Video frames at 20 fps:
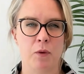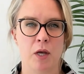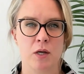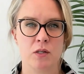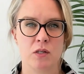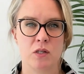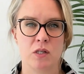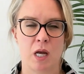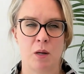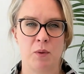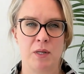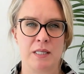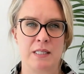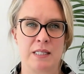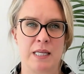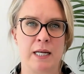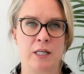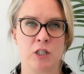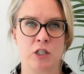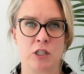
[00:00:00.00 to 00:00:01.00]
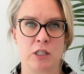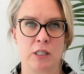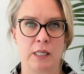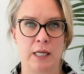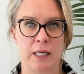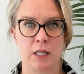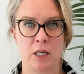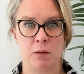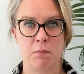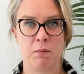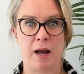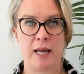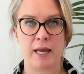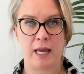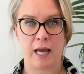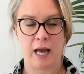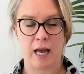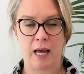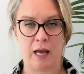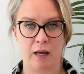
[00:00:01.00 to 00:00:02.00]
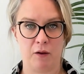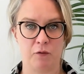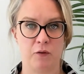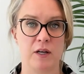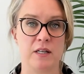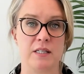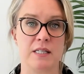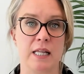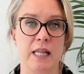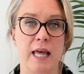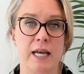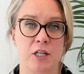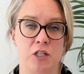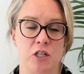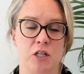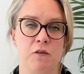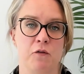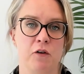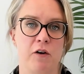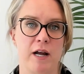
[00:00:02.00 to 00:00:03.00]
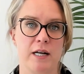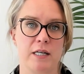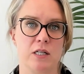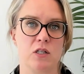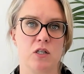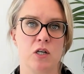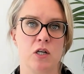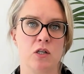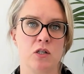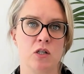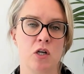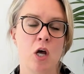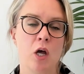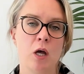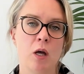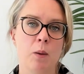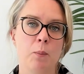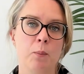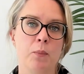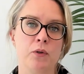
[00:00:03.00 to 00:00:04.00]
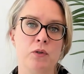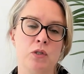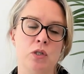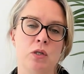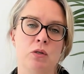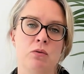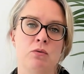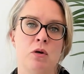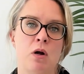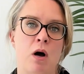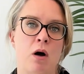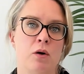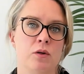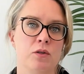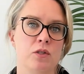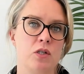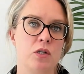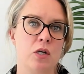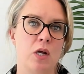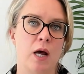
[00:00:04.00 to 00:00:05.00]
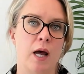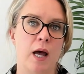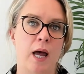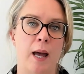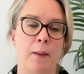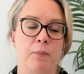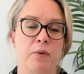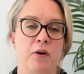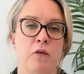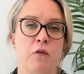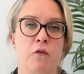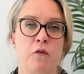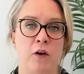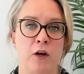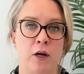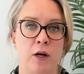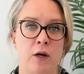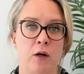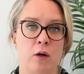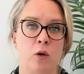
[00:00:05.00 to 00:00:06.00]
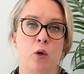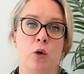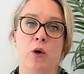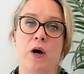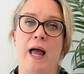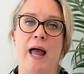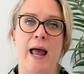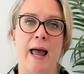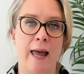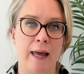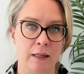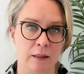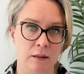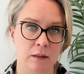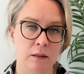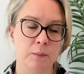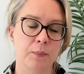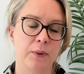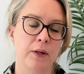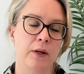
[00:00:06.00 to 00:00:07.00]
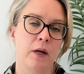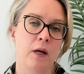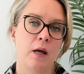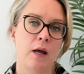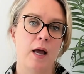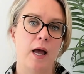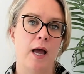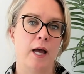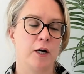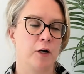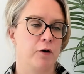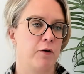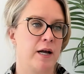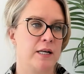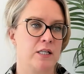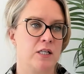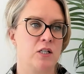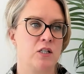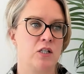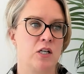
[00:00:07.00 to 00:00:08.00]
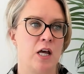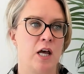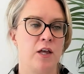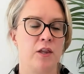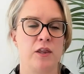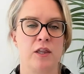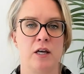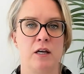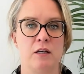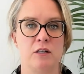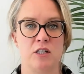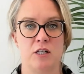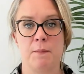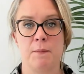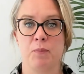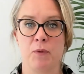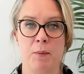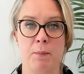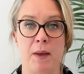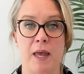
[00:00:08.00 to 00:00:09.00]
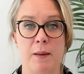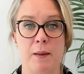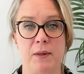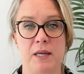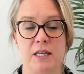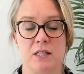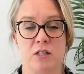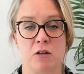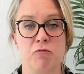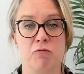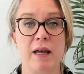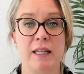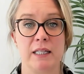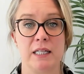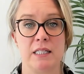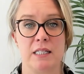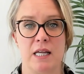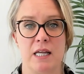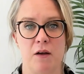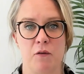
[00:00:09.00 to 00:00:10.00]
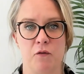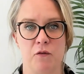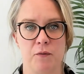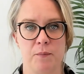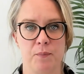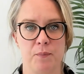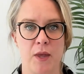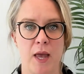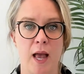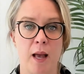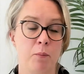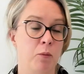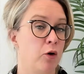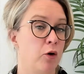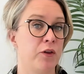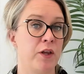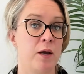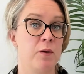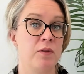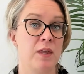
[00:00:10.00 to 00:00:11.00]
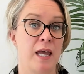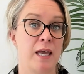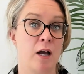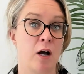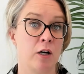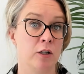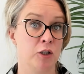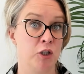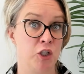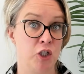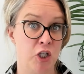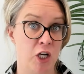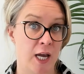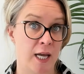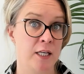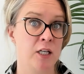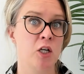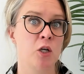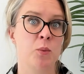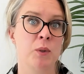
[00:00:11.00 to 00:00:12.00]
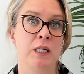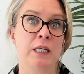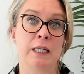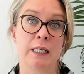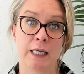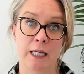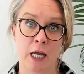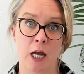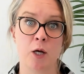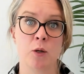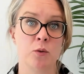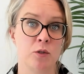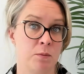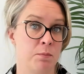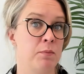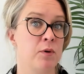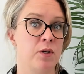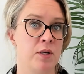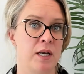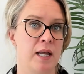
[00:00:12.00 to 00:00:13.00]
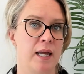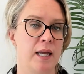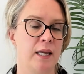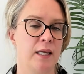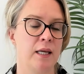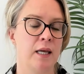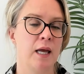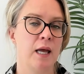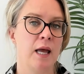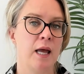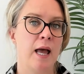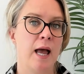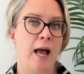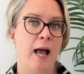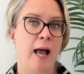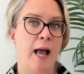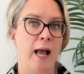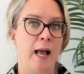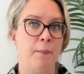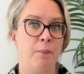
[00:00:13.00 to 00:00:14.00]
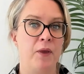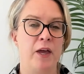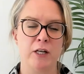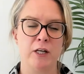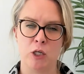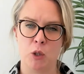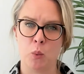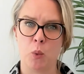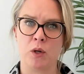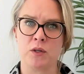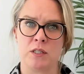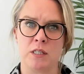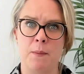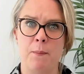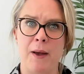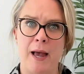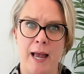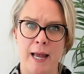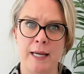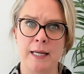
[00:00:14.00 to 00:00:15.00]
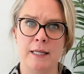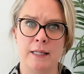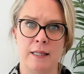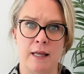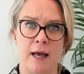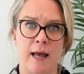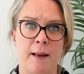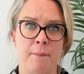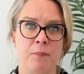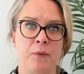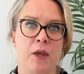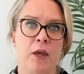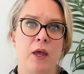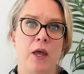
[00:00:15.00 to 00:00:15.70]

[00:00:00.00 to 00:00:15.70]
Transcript: So essentially, you might have a selection of creditors, but do not prefer or help a creditor that maybe is a relative. Although they are genuinely owed money, and you want to pay them,